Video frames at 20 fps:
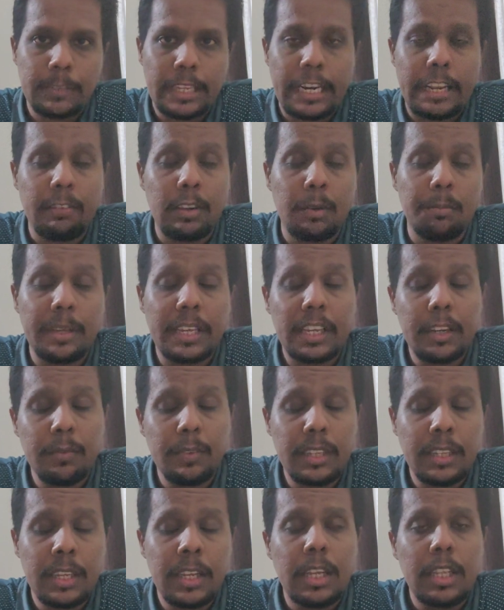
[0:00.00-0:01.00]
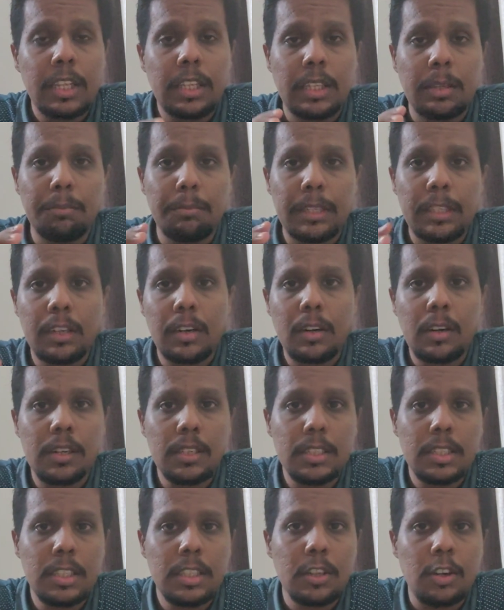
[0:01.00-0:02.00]
And I will begin with the
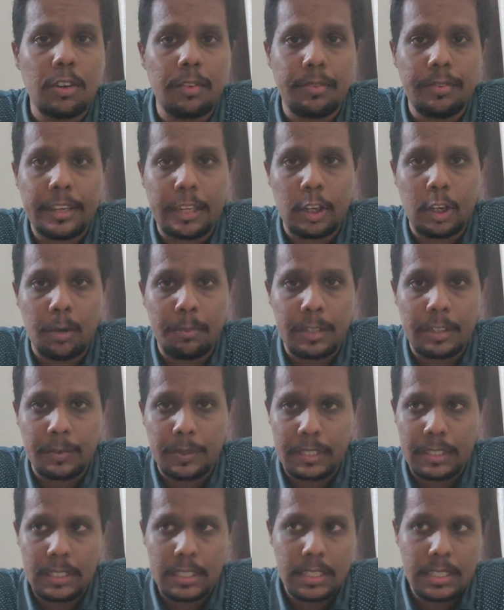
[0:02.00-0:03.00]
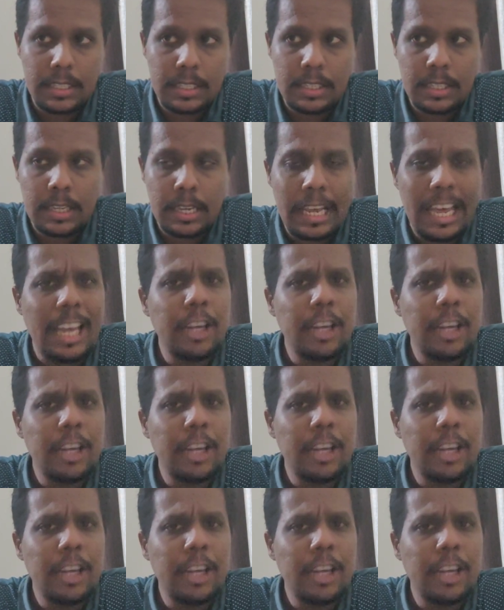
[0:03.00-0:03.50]
methodology of econometrics.